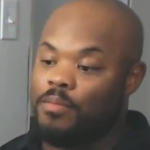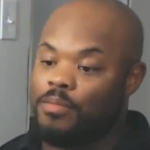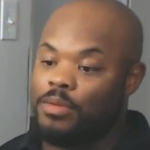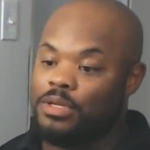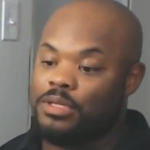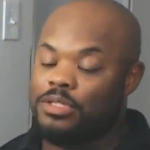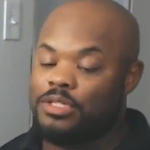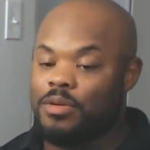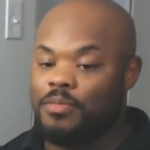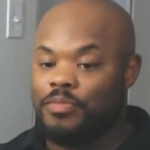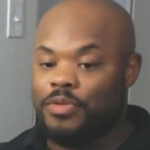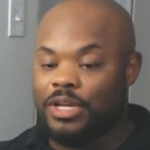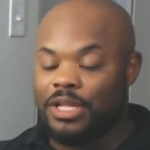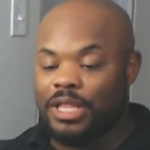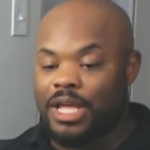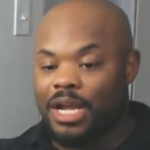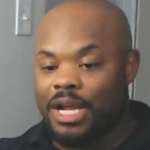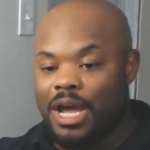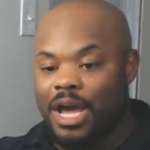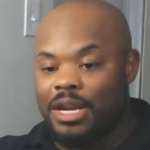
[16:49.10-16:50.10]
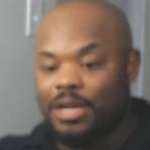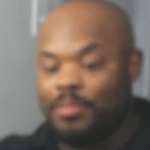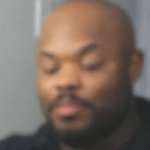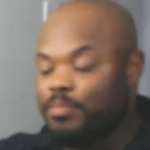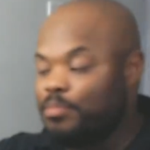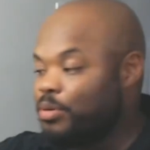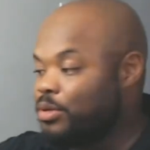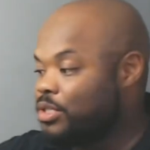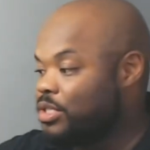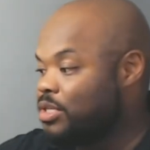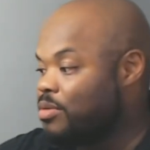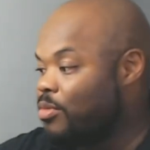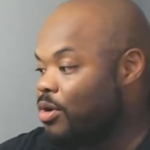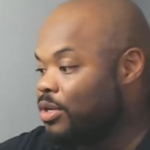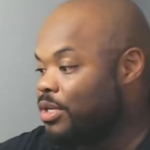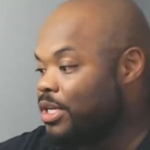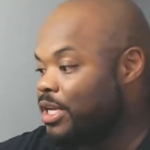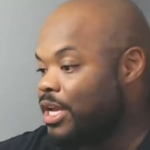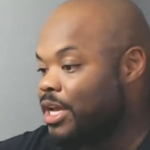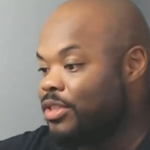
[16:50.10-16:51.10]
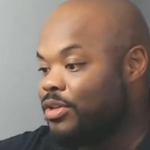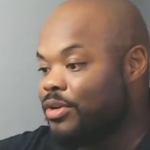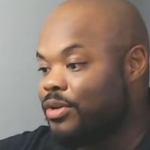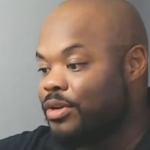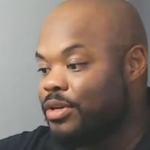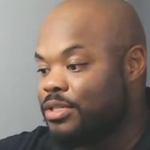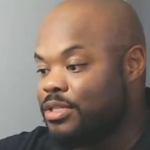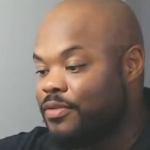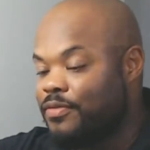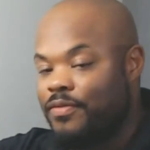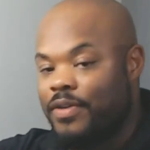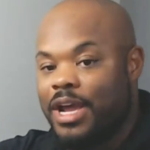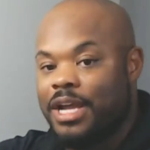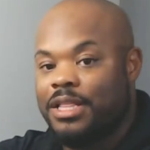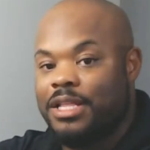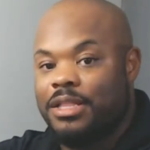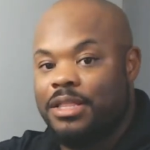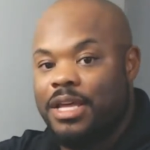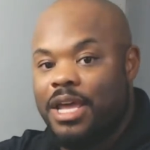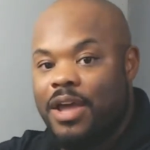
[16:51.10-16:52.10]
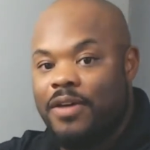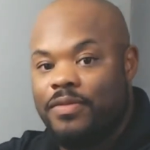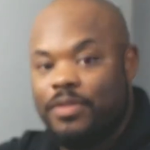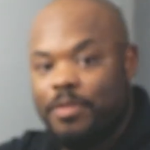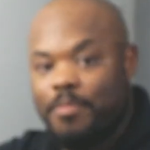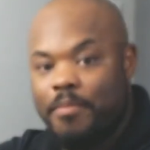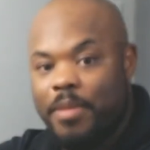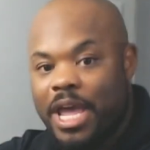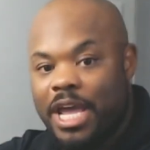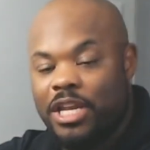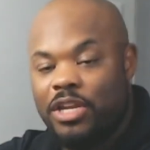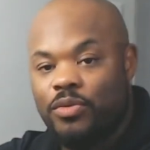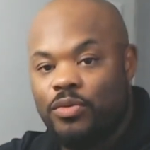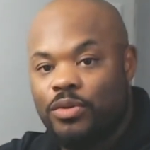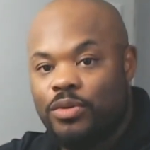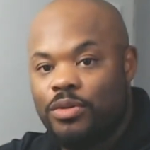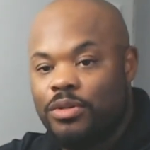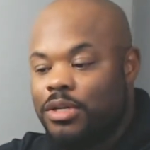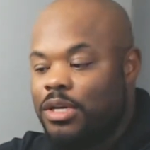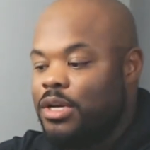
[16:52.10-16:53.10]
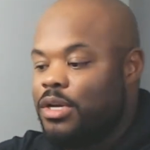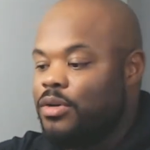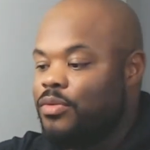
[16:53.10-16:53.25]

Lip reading: Something that kind of puts them all together is the fact that they had the manual,